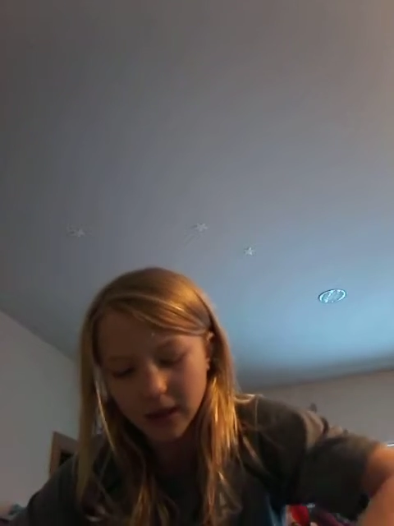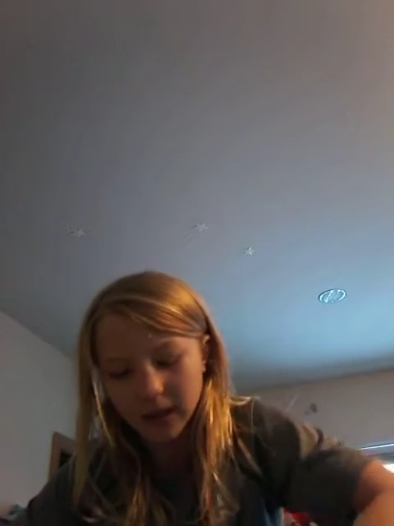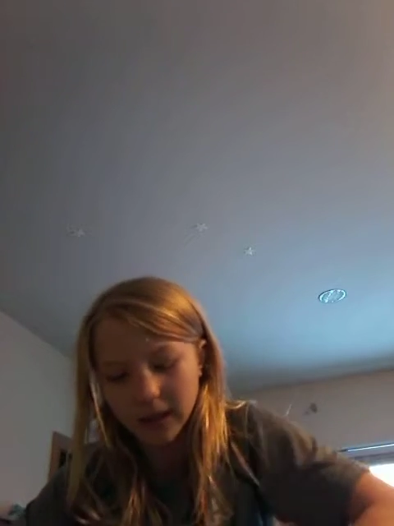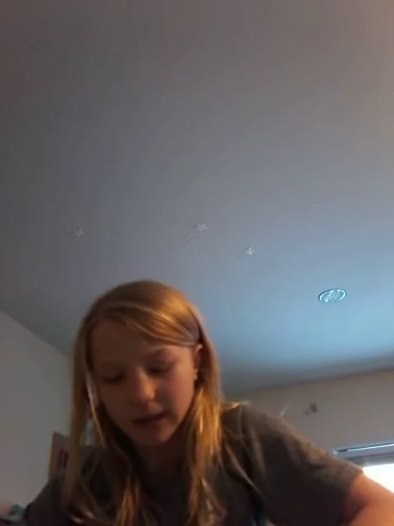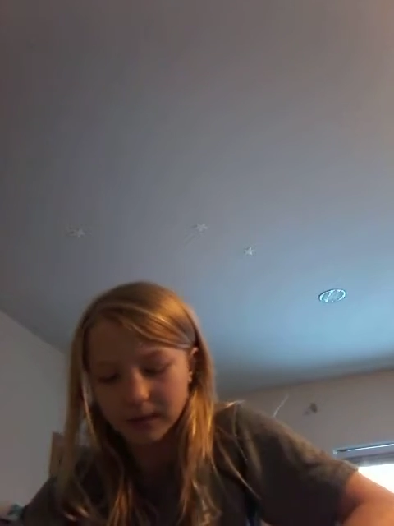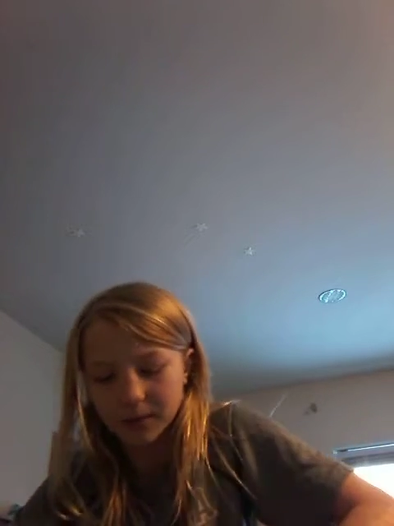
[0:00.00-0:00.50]
and
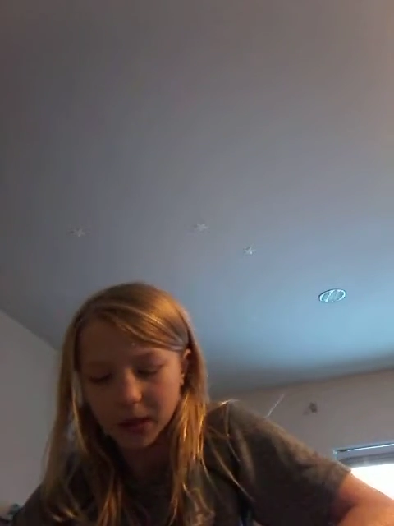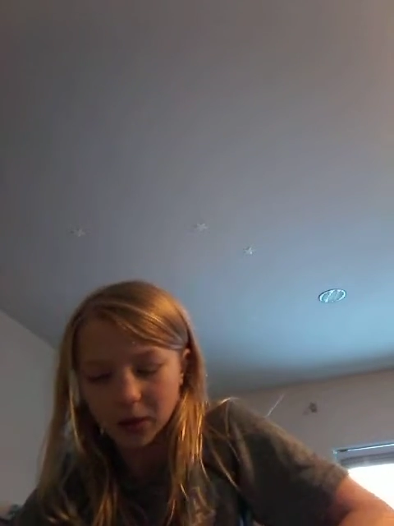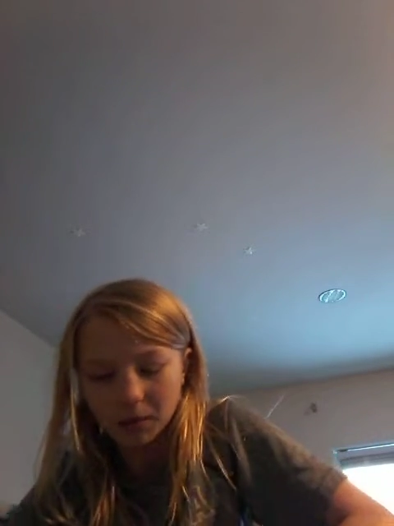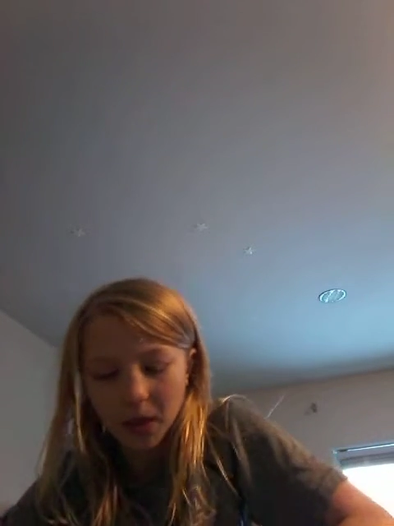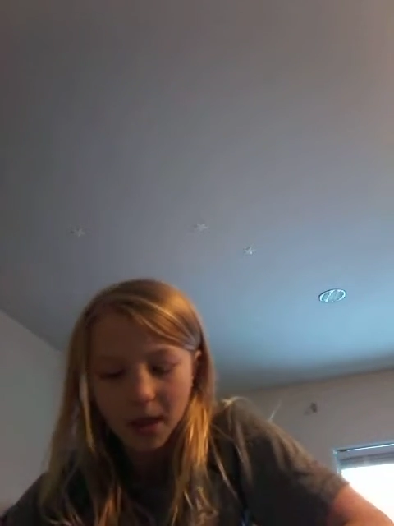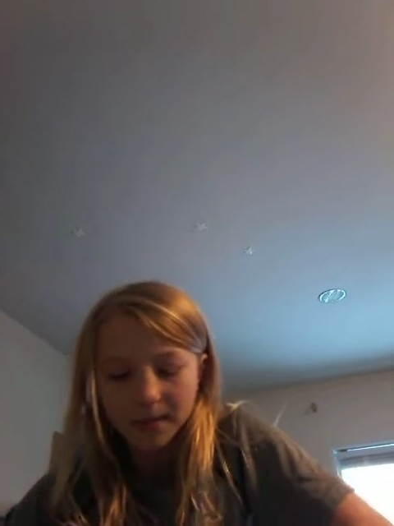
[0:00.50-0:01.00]
it has
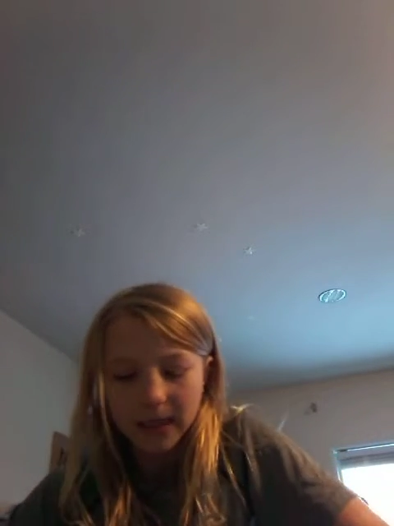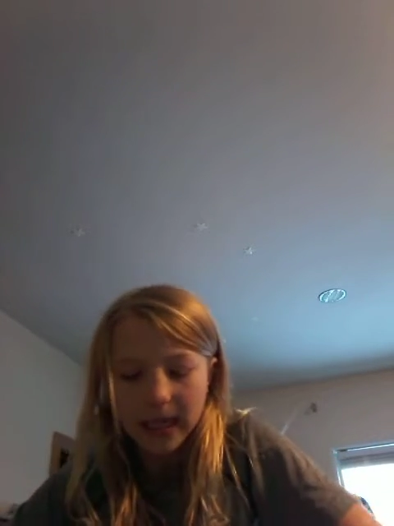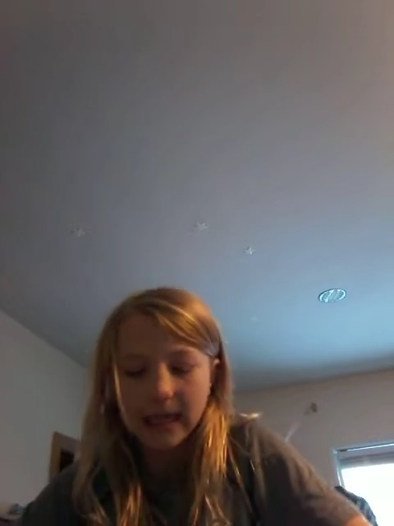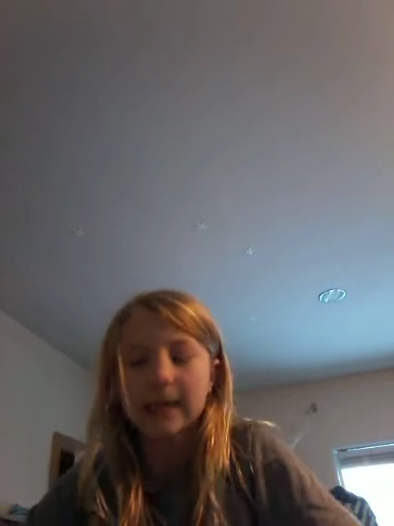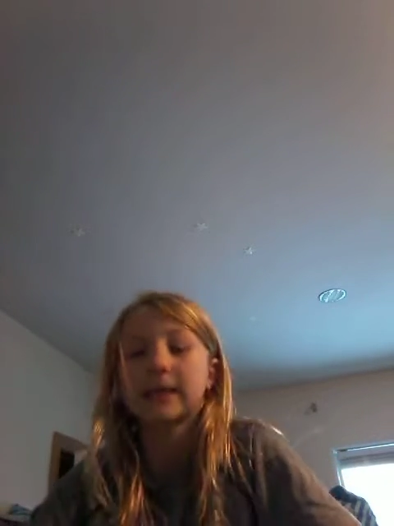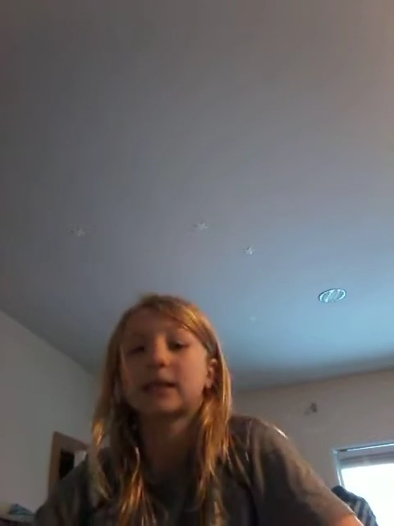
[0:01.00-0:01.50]
bigger pops
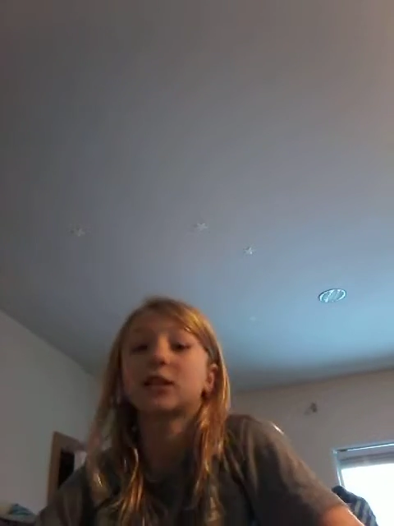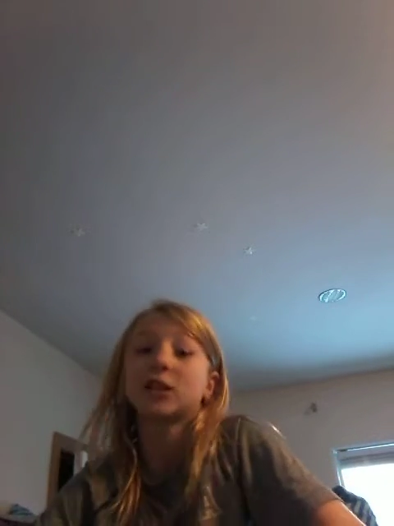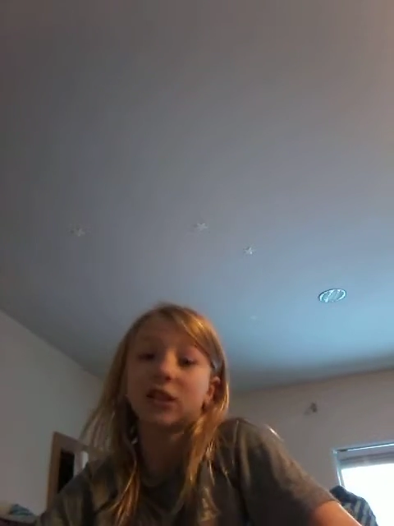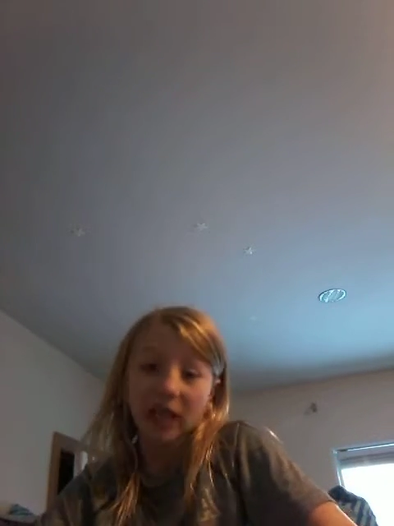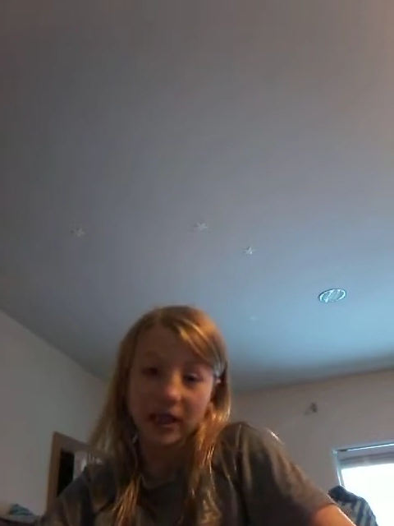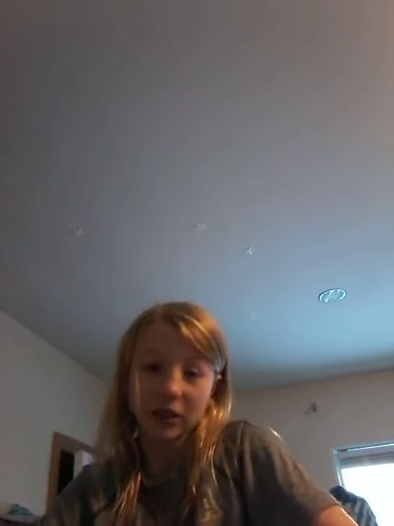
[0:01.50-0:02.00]
and it's
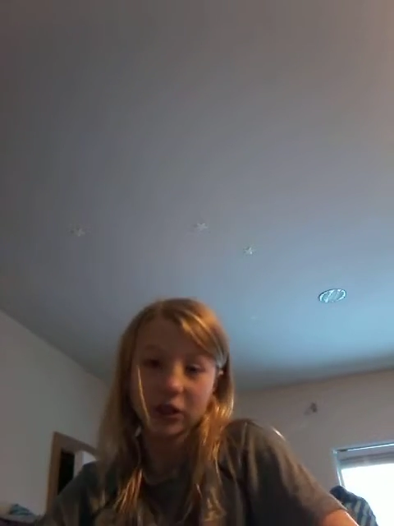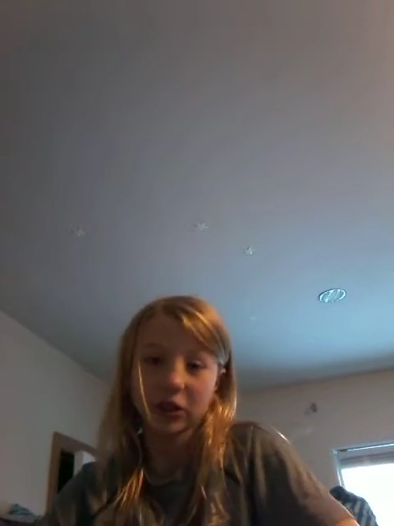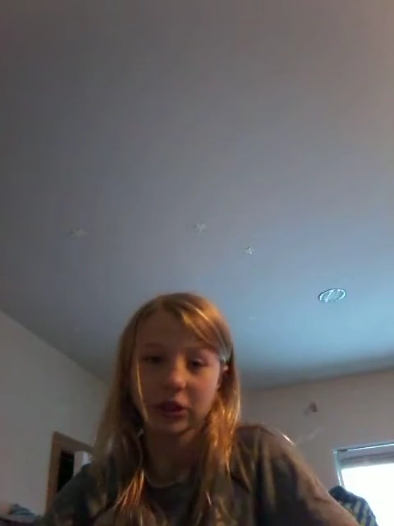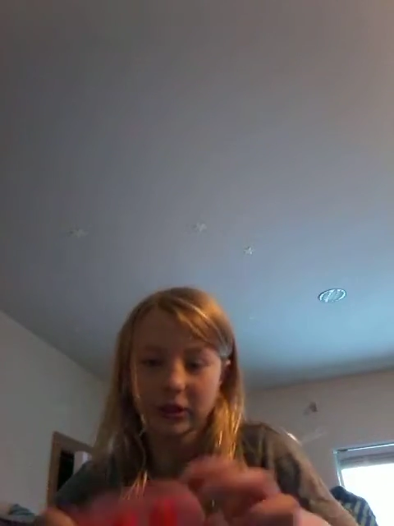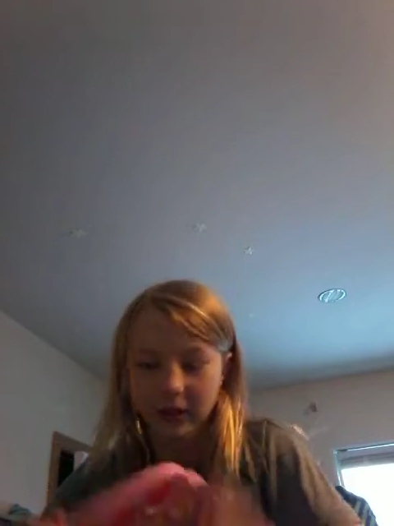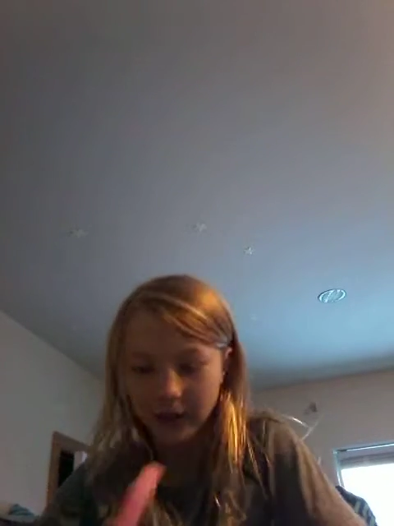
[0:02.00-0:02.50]

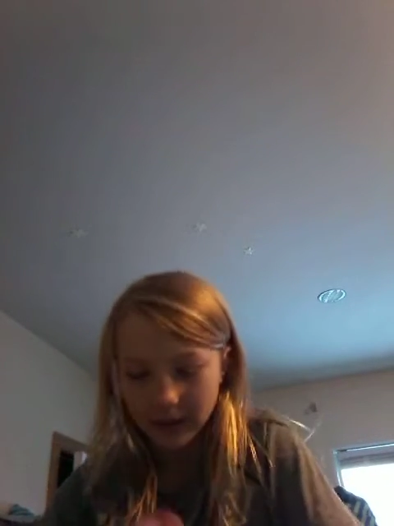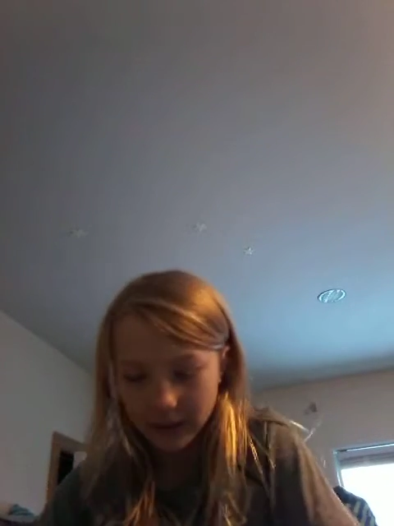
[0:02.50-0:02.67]
textured.